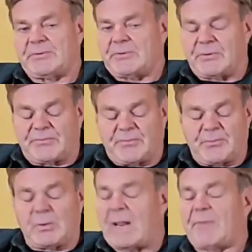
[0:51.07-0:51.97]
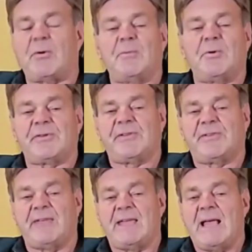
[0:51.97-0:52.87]
or whatever
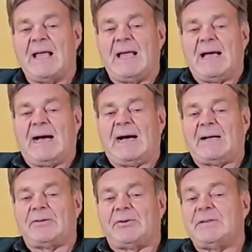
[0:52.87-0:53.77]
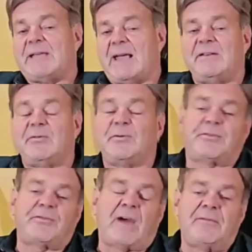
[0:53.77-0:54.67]
emergency uh, could get into a
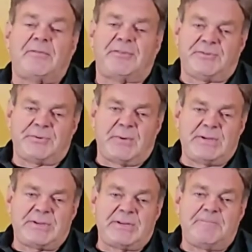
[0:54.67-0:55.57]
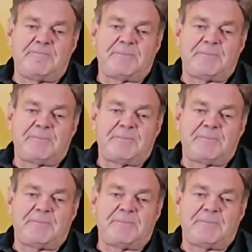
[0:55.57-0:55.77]
survival situation.